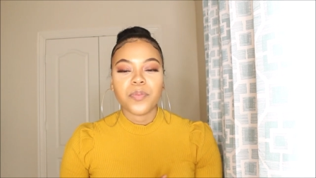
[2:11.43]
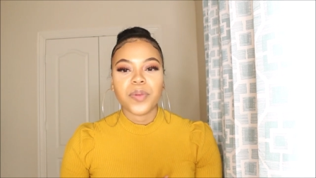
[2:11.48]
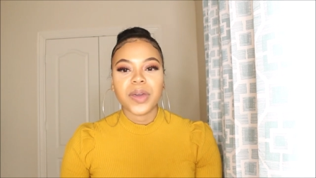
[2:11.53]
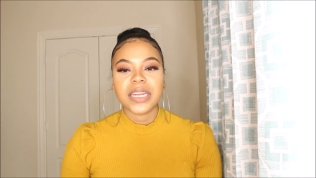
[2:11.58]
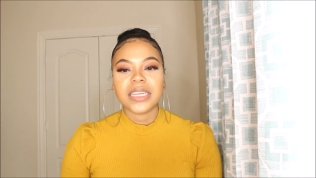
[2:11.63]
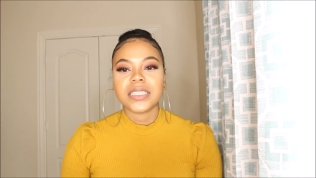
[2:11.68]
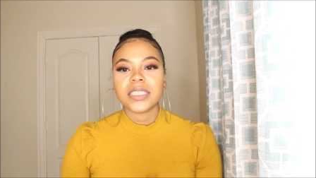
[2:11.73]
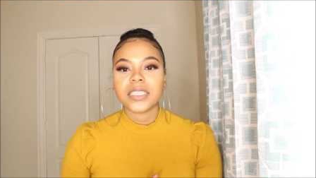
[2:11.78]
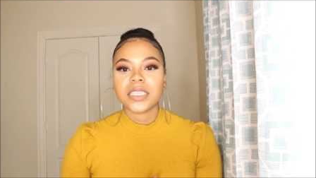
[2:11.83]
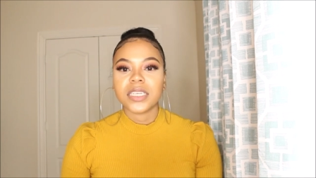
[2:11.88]

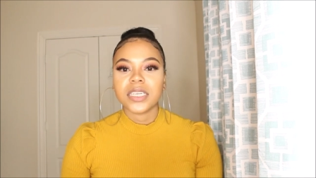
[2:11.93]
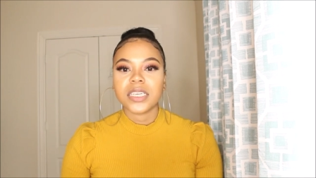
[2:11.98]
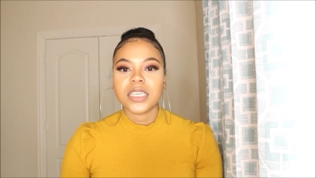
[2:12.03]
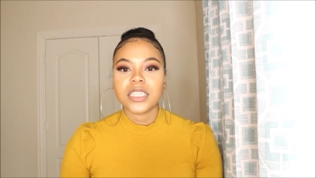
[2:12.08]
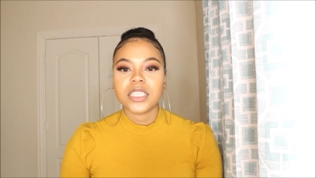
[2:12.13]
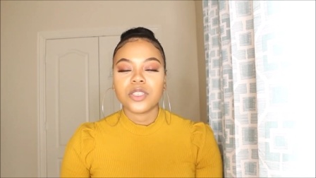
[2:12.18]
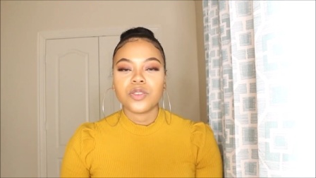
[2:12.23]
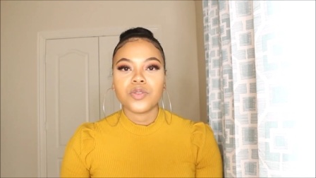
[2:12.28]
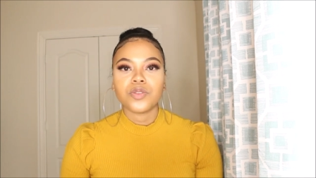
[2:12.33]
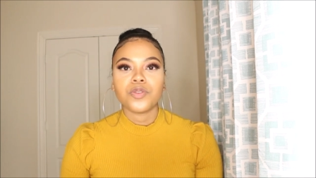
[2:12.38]
but it's
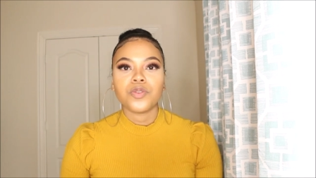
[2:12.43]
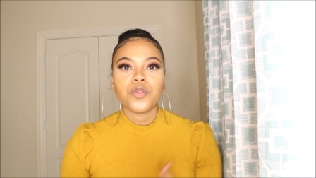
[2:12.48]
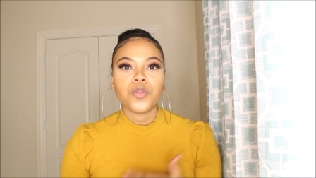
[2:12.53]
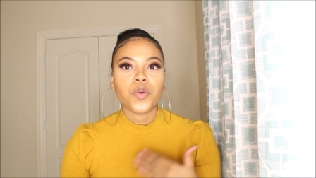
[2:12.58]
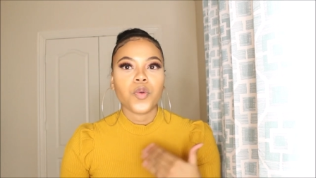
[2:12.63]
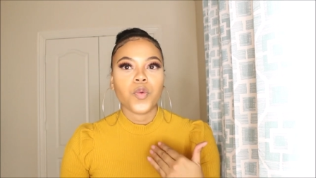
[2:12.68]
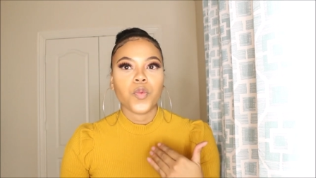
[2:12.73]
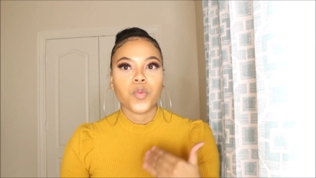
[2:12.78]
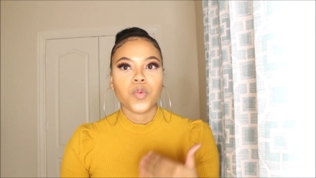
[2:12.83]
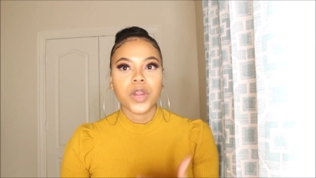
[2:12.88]
good
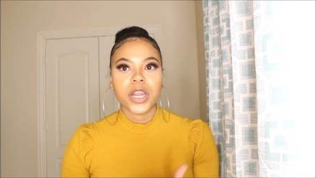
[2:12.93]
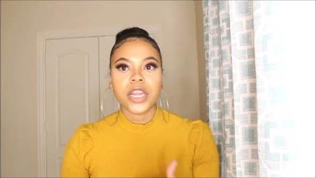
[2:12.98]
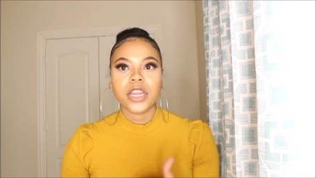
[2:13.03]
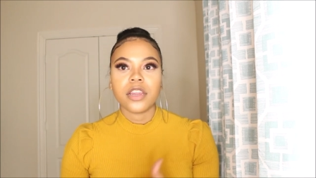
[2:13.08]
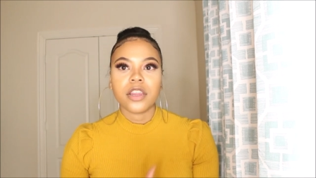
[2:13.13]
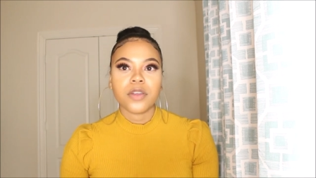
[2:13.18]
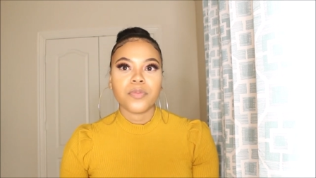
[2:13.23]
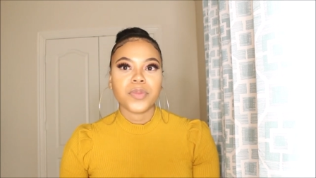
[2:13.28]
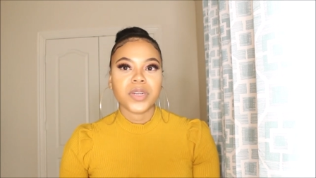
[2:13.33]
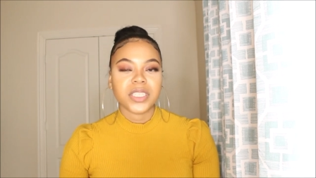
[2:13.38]
to read
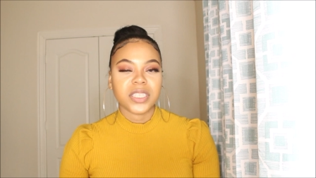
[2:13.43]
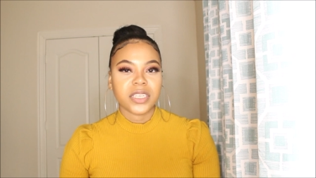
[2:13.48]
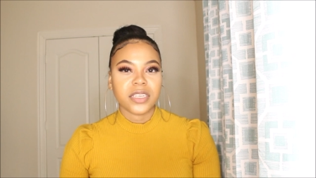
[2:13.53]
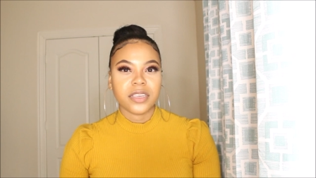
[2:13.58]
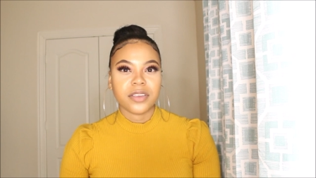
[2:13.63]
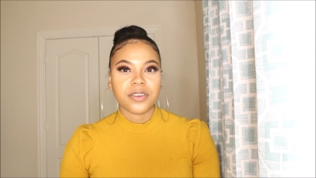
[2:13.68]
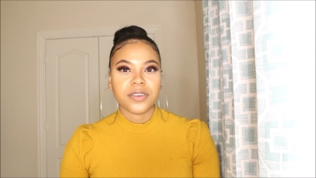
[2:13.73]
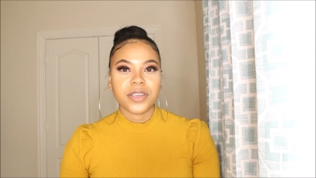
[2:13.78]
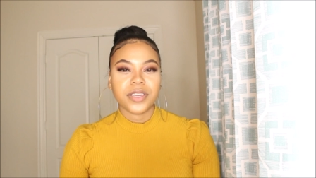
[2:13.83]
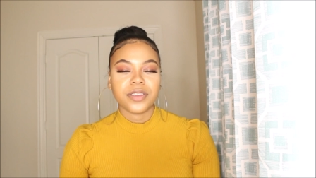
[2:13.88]
your
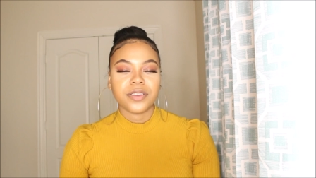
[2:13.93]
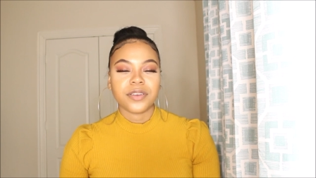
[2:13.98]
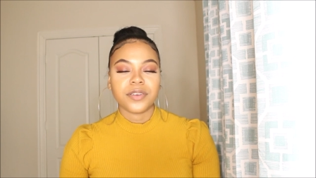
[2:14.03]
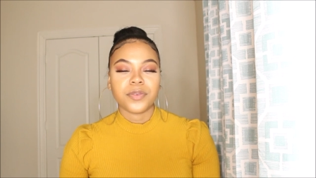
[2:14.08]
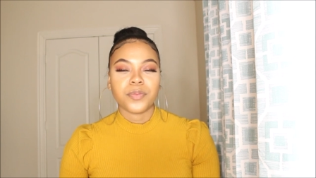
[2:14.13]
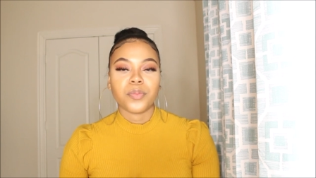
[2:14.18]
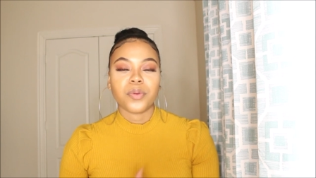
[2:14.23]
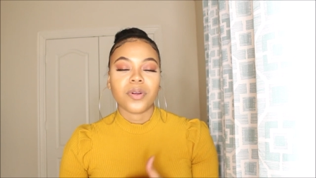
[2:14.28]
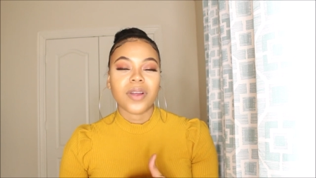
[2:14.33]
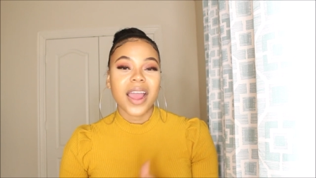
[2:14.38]

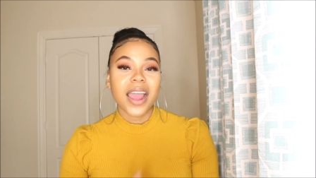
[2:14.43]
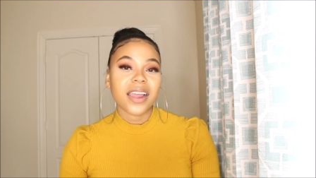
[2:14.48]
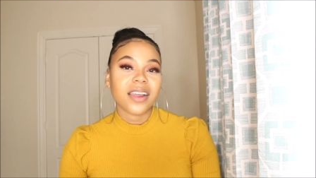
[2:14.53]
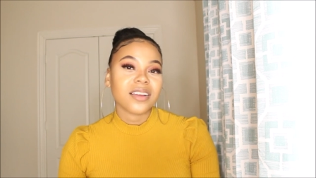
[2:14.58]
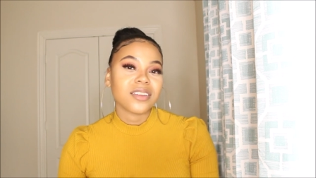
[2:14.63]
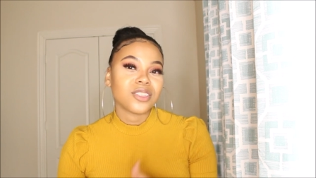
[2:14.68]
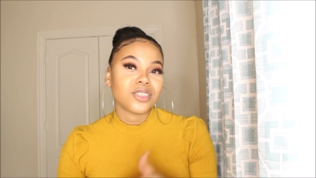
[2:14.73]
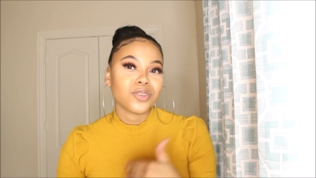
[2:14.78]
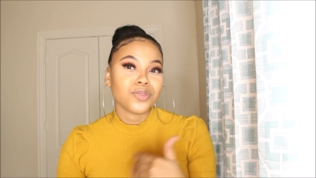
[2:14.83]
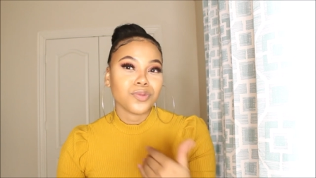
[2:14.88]
material
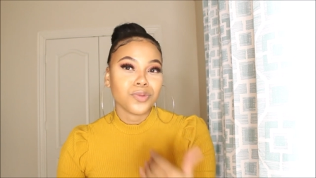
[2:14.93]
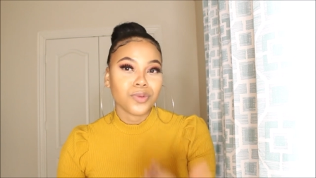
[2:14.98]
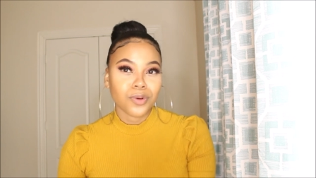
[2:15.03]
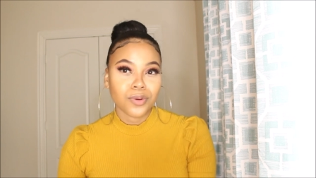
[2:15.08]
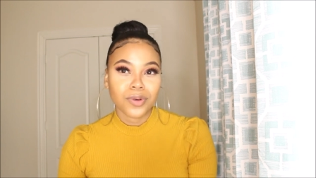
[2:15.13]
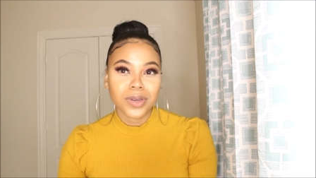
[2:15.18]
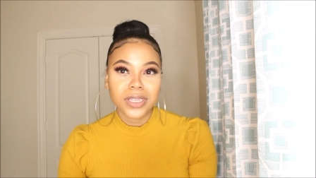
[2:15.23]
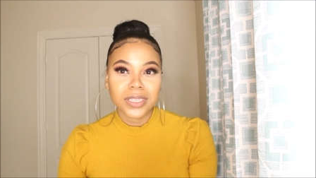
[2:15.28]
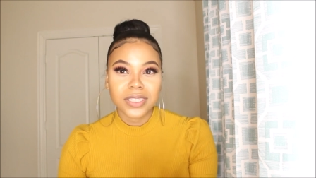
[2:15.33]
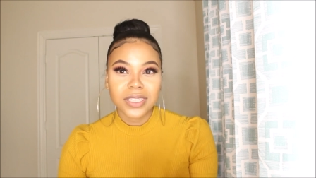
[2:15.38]
prior to
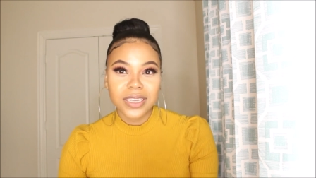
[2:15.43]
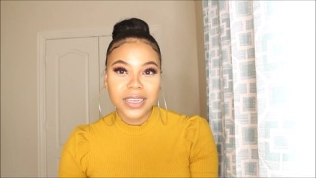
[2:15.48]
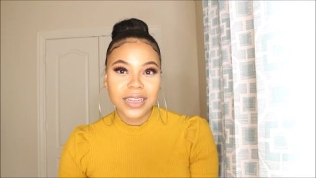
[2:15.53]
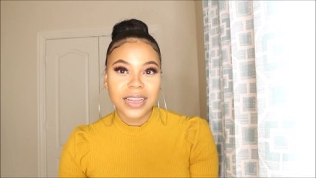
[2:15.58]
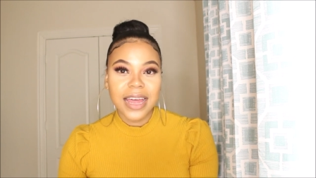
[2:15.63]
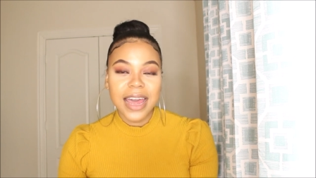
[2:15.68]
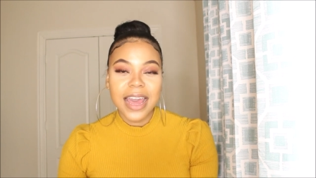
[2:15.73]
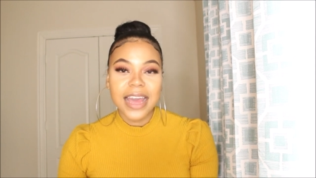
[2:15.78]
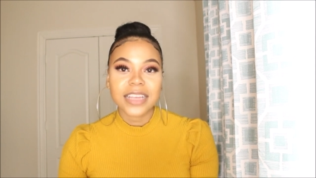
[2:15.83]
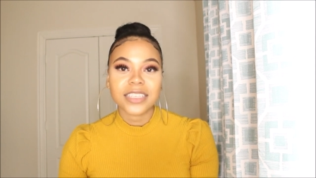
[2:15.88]
going to
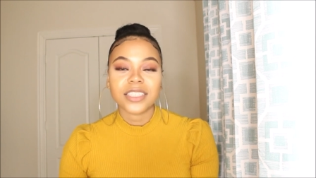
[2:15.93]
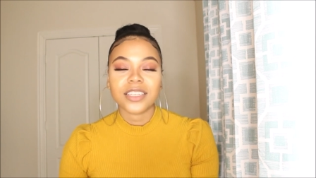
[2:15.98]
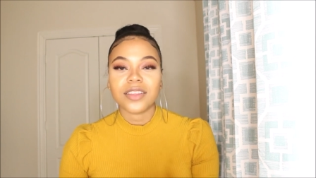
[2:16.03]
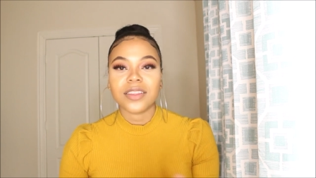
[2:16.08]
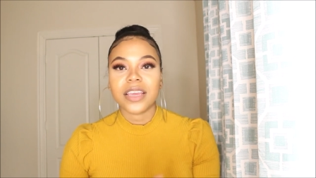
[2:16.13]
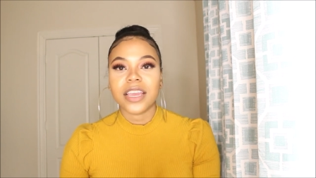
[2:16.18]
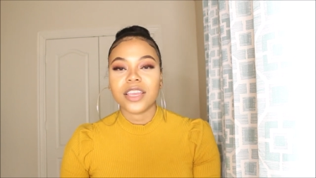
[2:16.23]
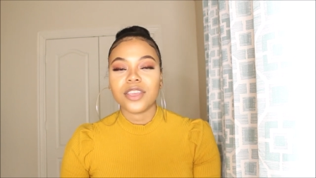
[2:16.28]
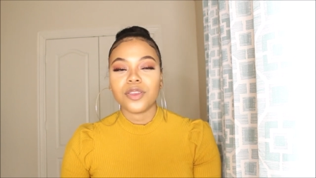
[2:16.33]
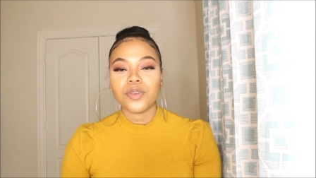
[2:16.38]
class so
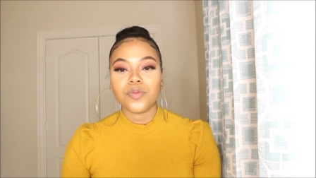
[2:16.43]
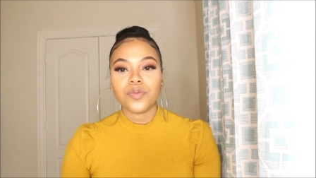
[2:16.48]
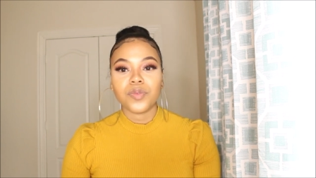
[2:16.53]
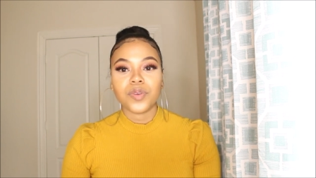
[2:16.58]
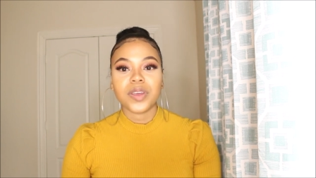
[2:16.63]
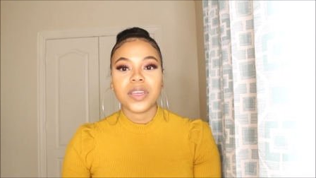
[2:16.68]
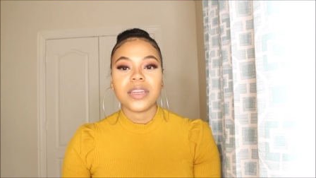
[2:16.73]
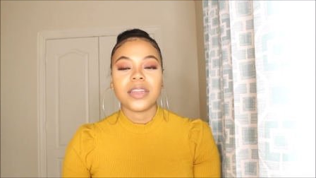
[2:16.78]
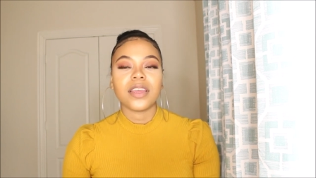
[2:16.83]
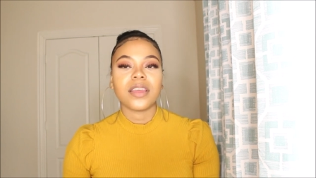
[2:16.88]
that you
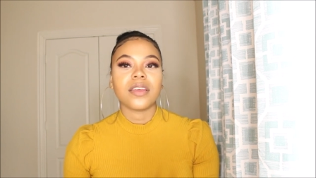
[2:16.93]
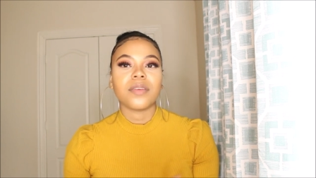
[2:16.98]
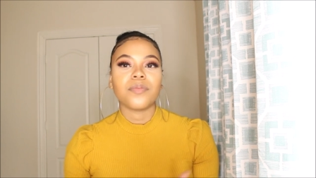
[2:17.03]
would